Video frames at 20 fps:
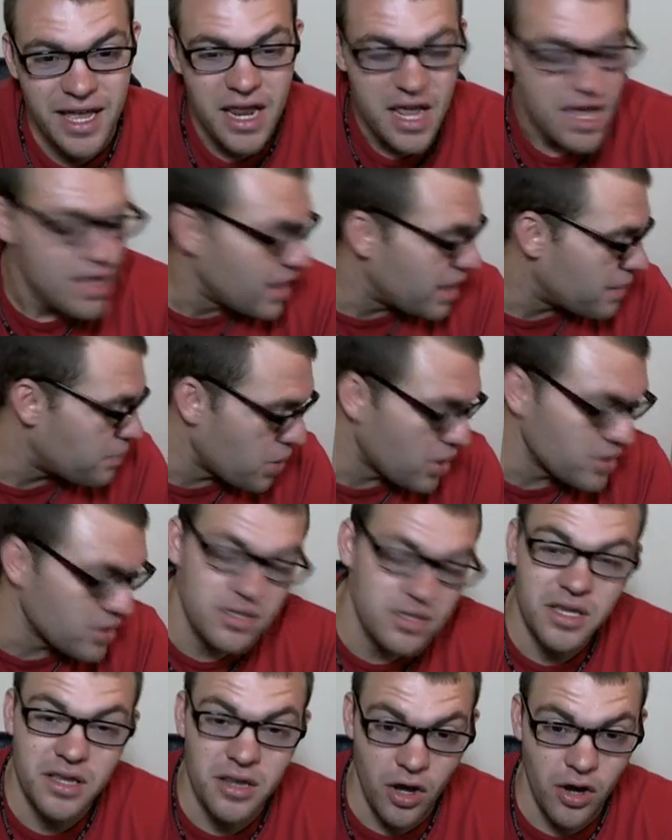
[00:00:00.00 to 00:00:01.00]
like
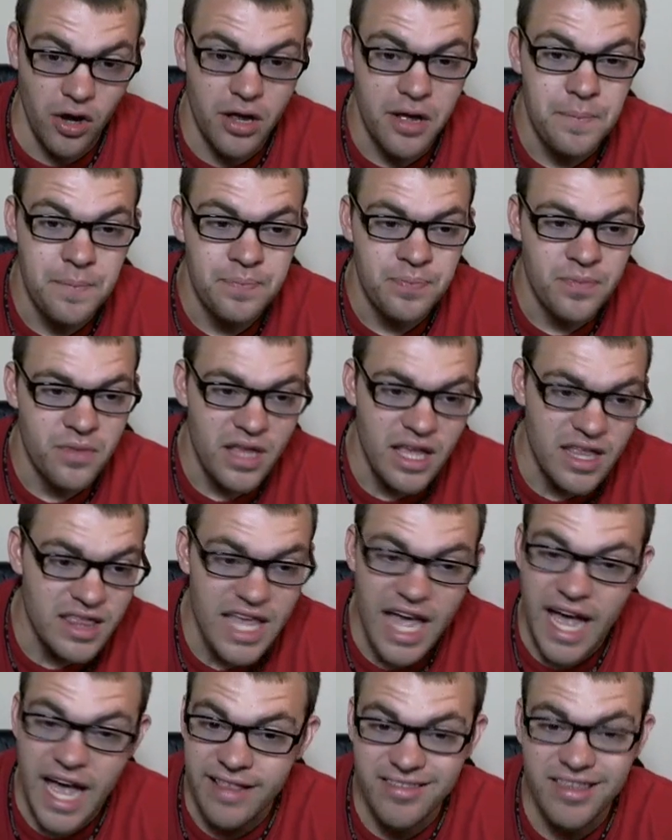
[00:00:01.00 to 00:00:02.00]
personally, look, in
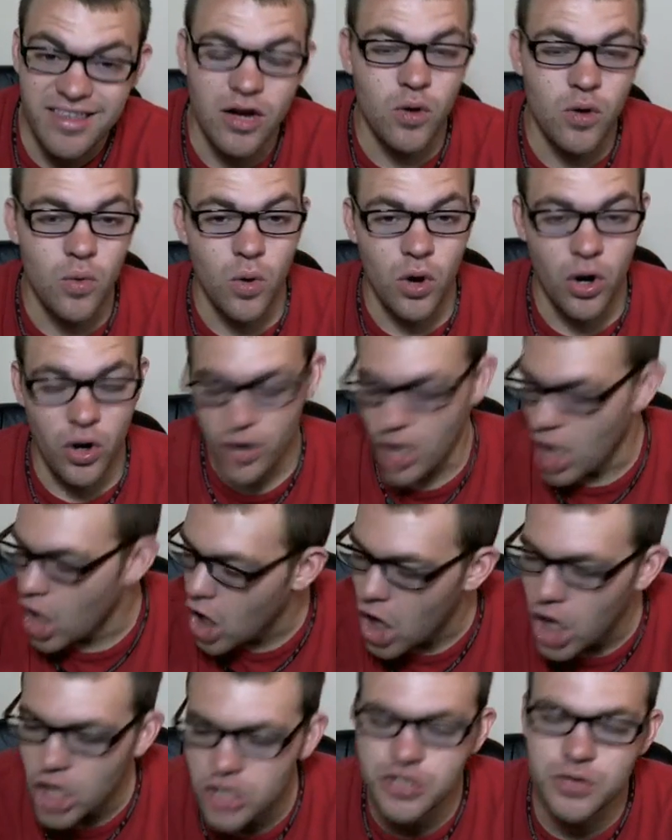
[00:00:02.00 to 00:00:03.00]
the ideal world,
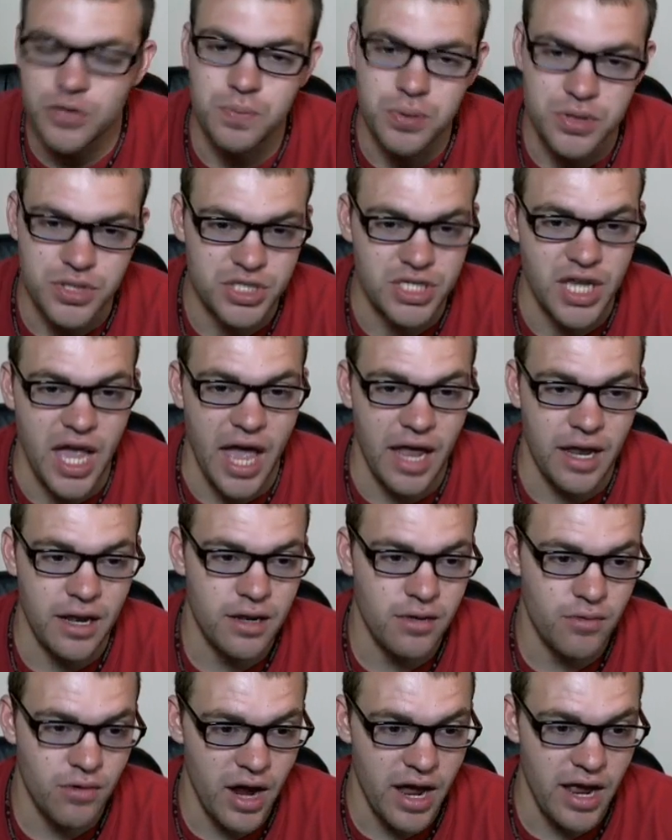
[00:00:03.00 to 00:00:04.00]
100%,
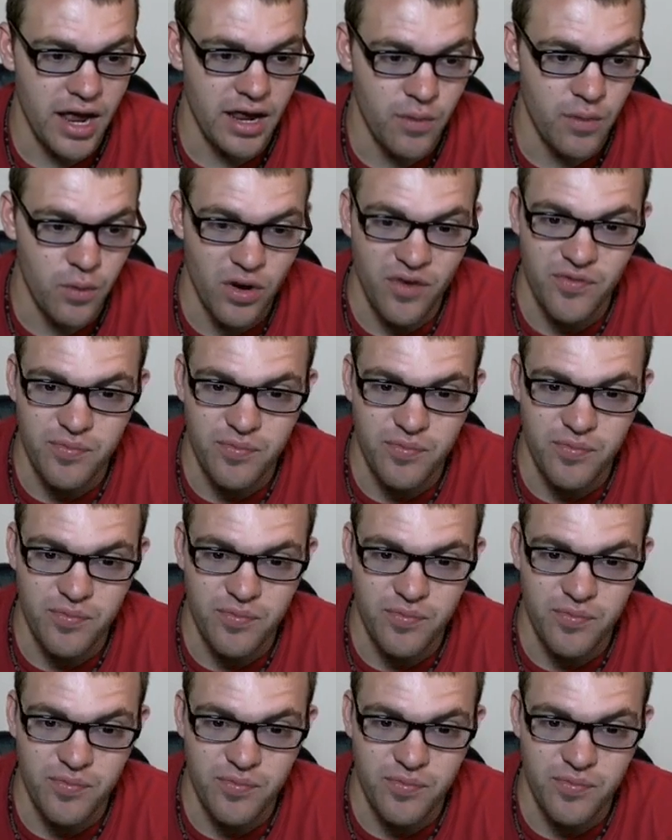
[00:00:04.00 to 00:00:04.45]
right? It would have